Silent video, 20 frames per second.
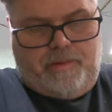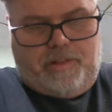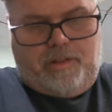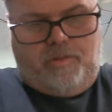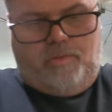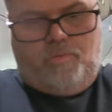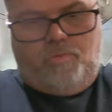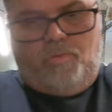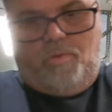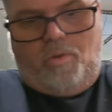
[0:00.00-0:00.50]
them a
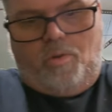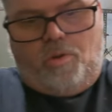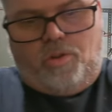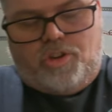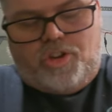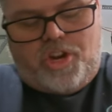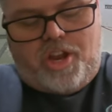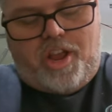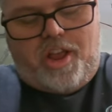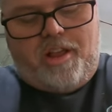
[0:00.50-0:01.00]
little roll
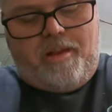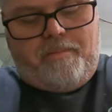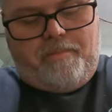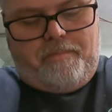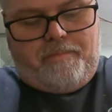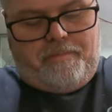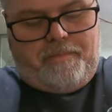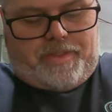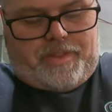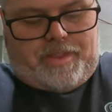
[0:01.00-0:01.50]
job,
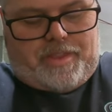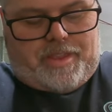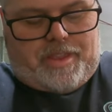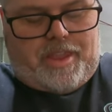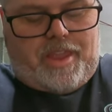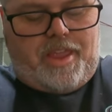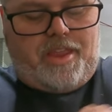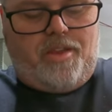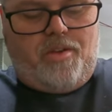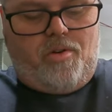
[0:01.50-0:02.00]

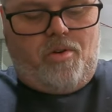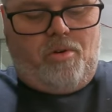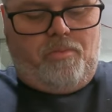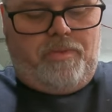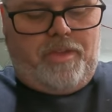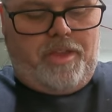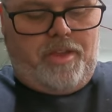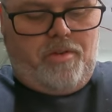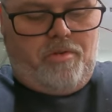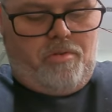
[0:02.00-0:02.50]
and you hope
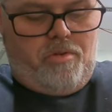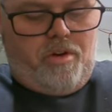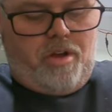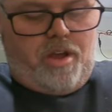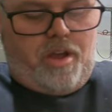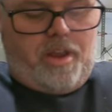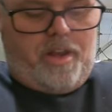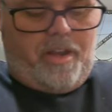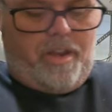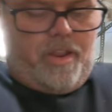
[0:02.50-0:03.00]
they go
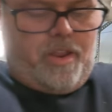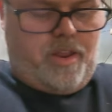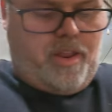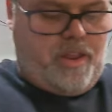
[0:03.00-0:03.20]
on.